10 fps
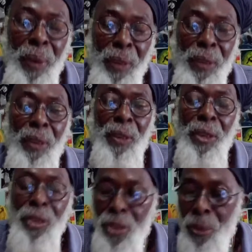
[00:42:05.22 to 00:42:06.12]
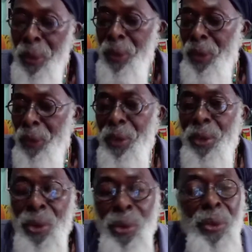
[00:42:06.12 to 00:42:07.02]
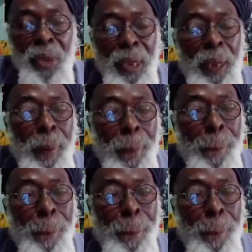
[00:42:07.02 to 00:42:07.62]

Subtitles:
players and instruments have a duty.